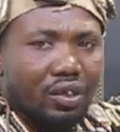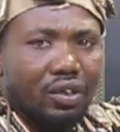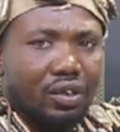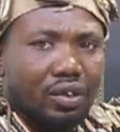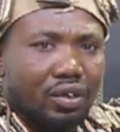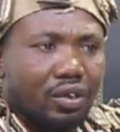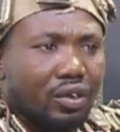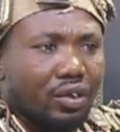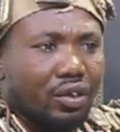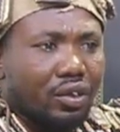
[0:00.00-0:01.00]

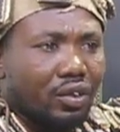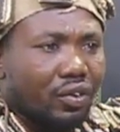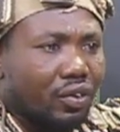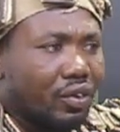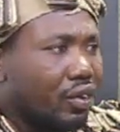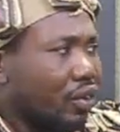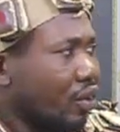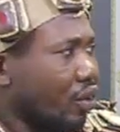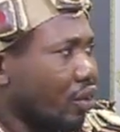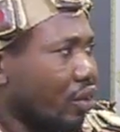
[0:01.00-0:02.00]

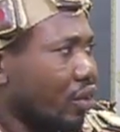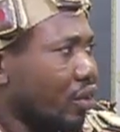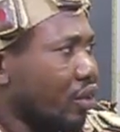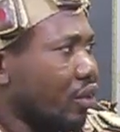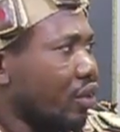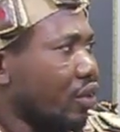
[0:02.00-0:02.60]
(not speaking)